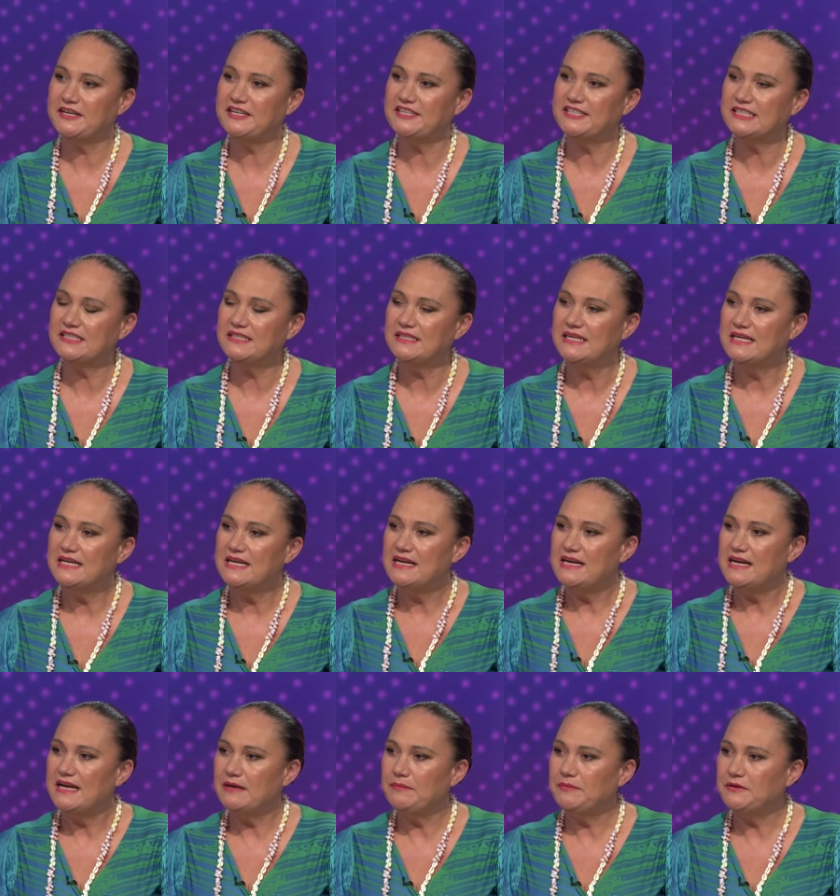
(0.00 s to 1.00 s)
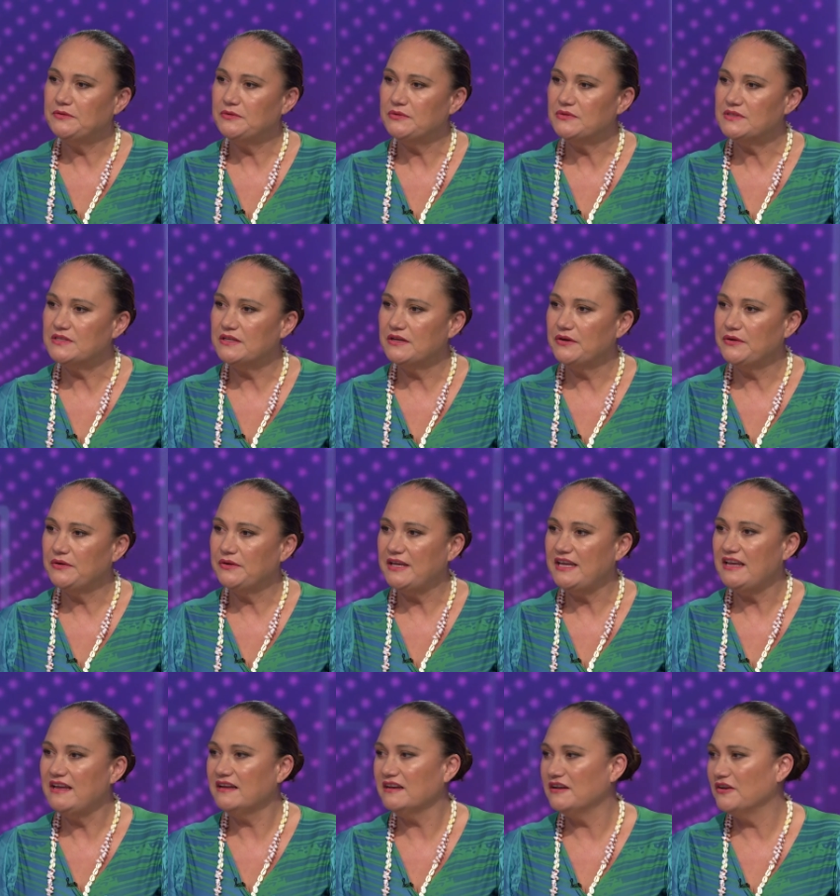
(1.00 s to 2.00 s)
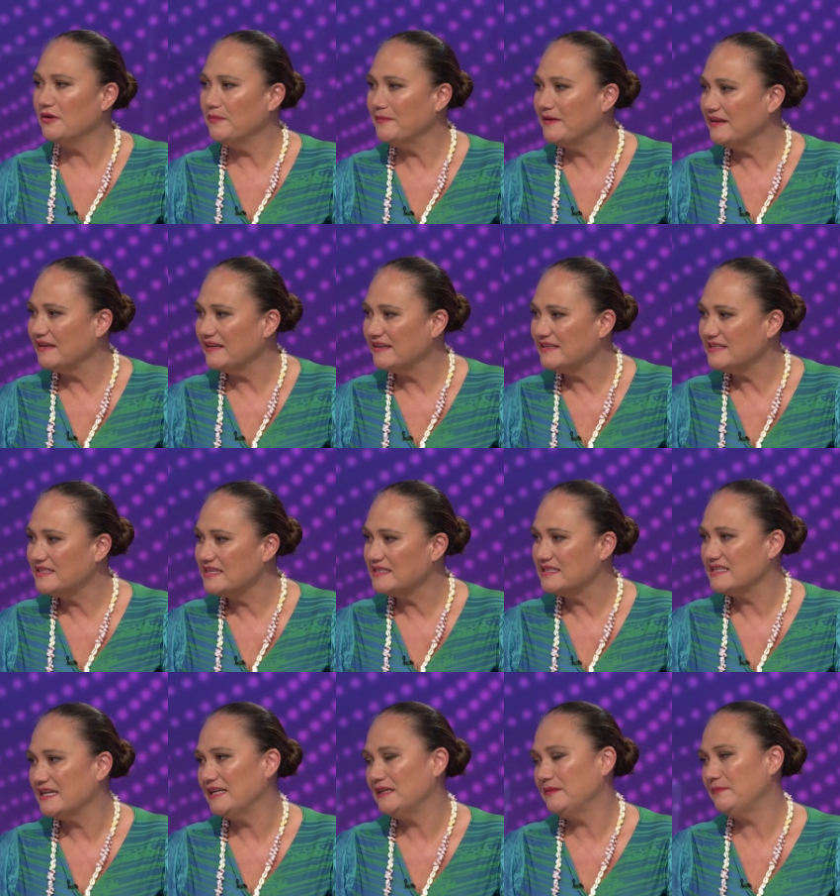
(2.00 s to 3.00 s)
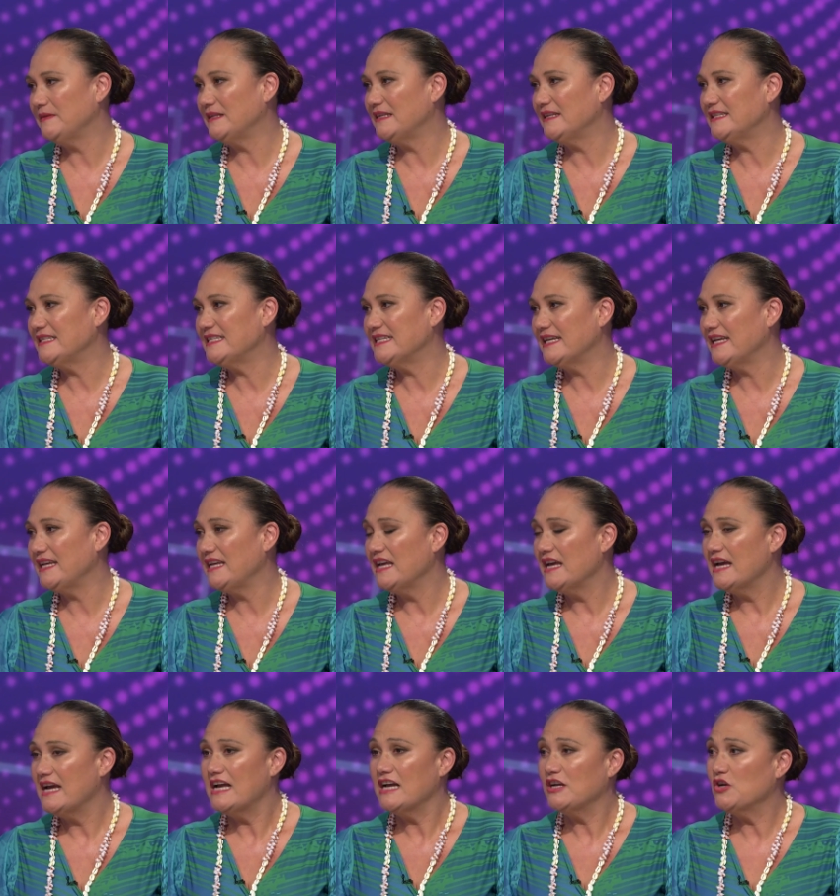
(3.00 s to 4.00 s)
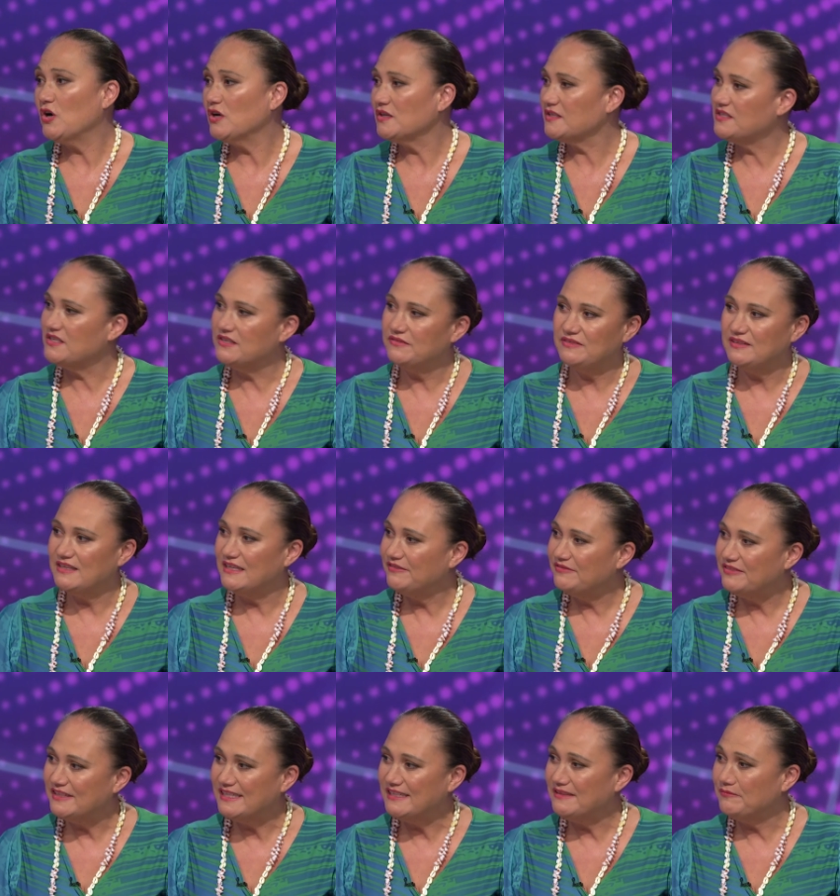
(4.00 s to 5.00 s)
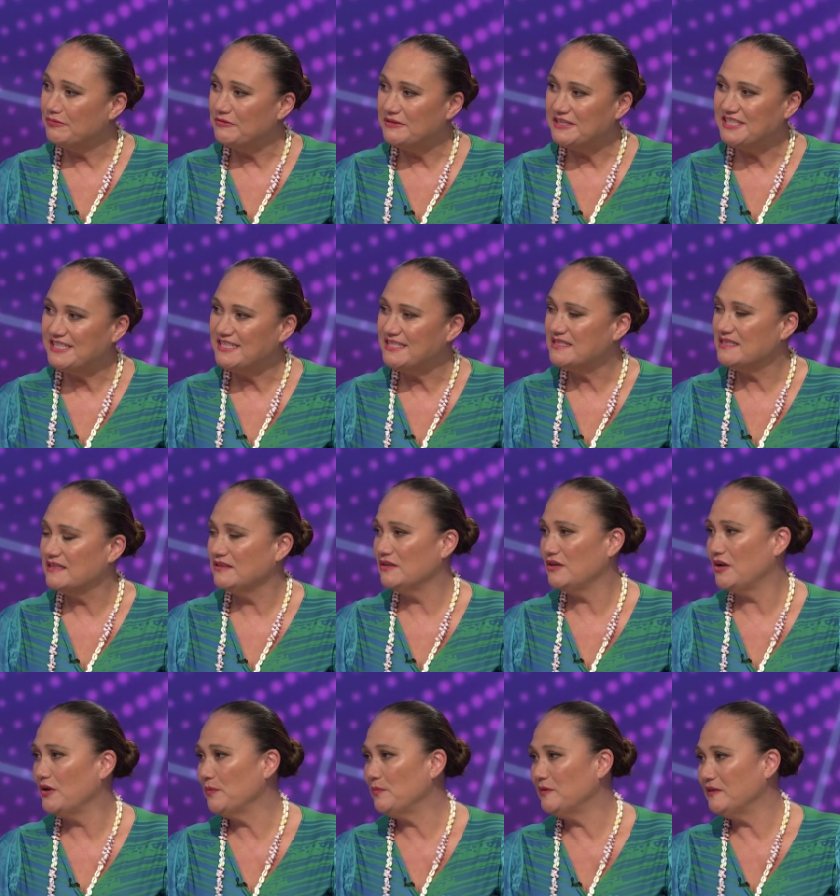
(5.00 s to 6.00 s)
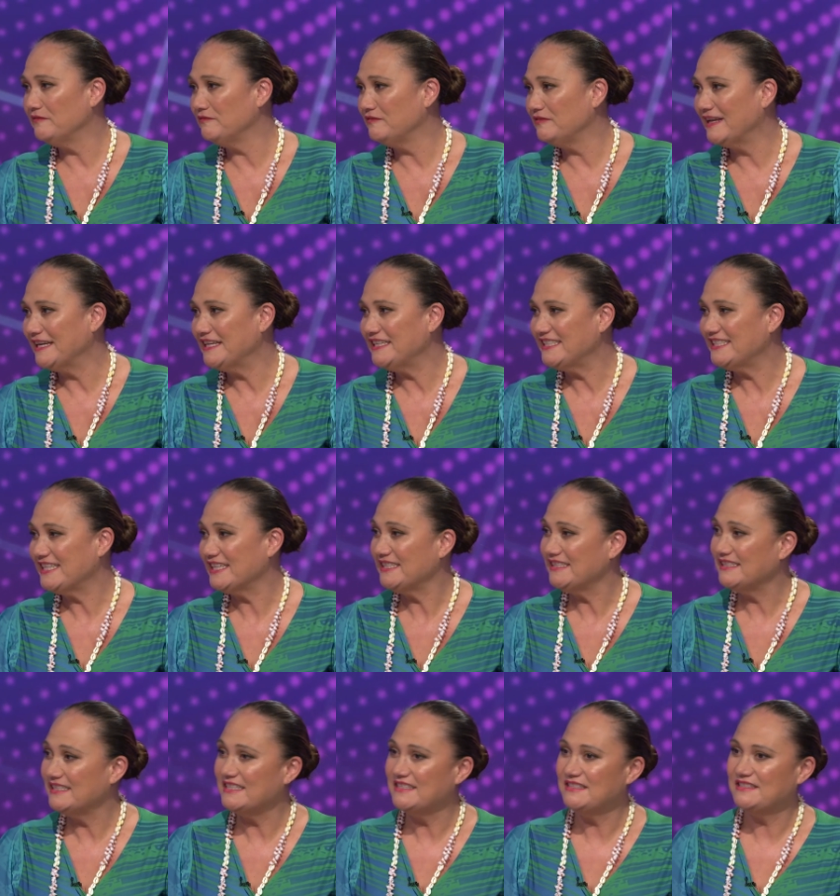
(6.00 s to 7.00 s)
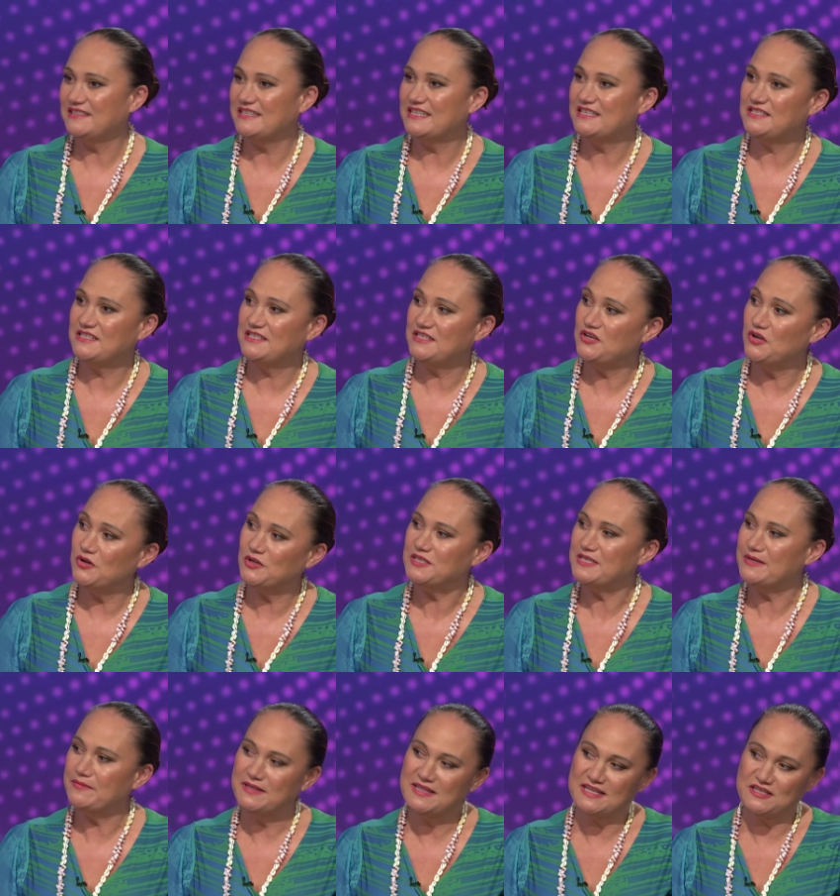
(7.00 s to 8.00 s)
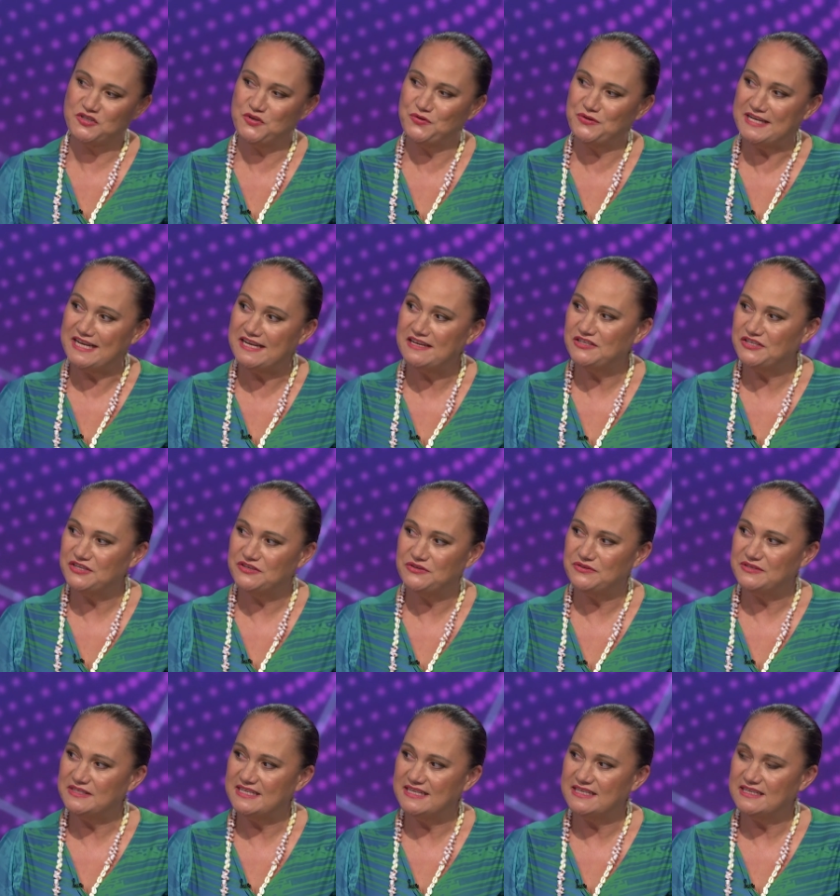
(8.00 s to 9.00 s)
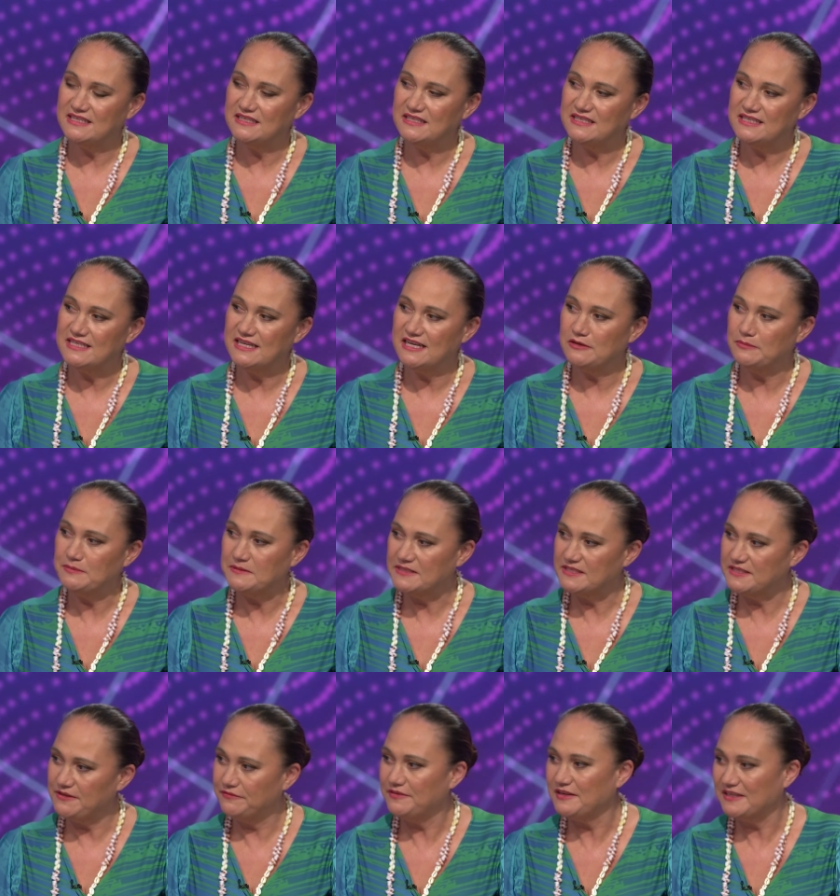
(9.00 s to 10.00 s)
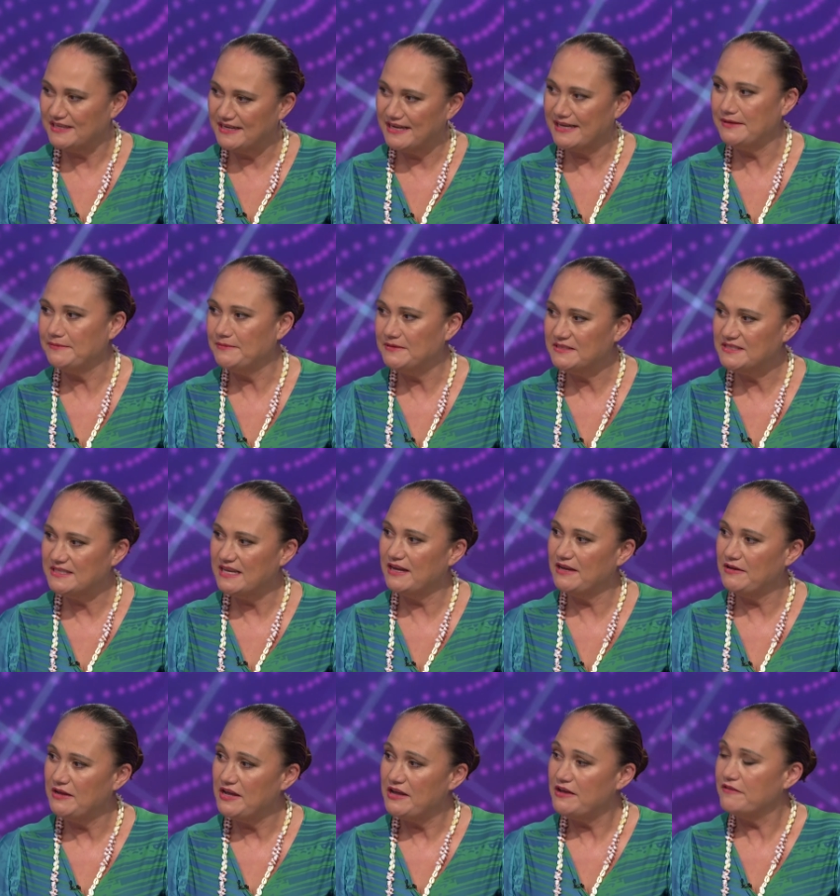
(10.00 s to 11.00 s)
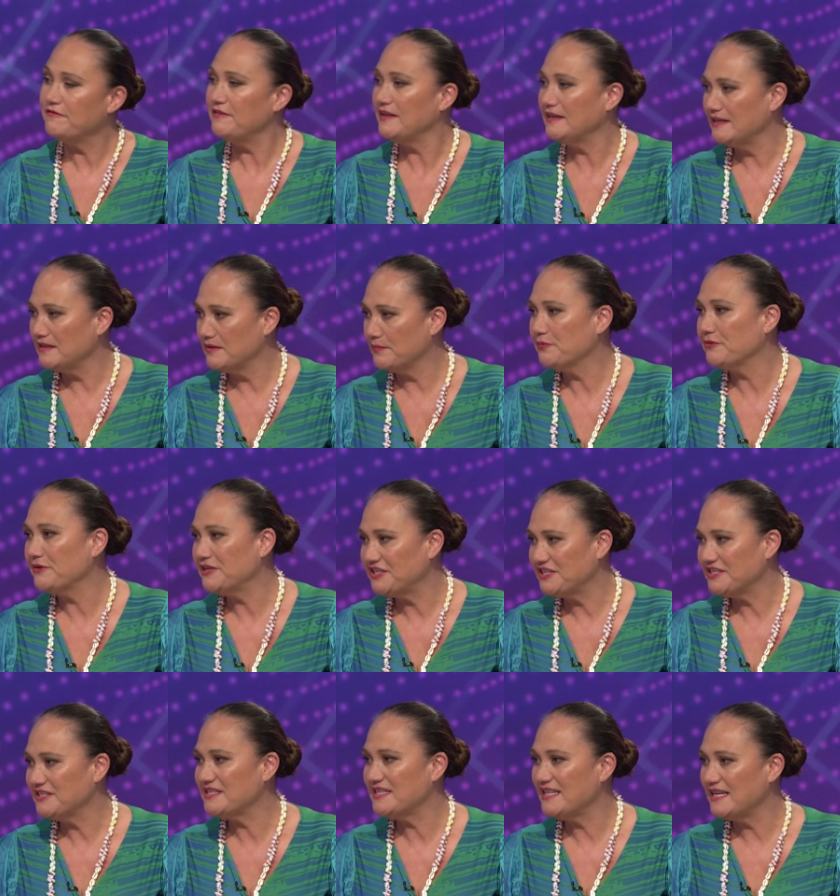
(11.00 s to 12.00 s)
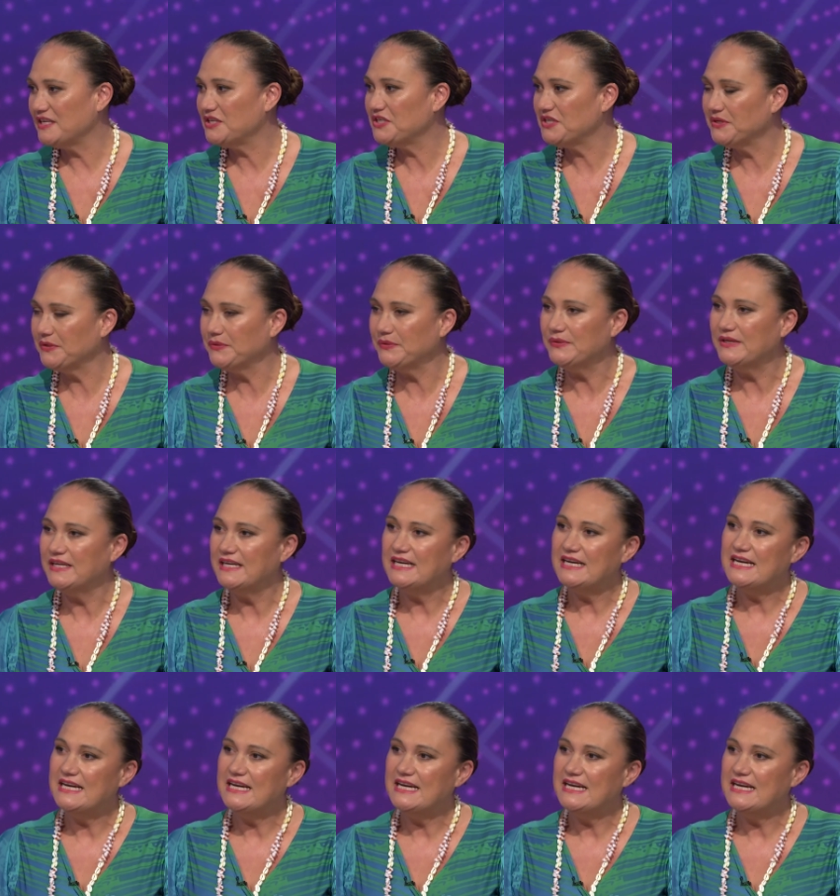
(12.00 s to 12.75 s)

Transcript: region, uh, but also economic sustainability, cost of living pressures, and global inflation is, is not something that's unique to New Zealand. Our Pacific neighbours are feeling the pressures there too.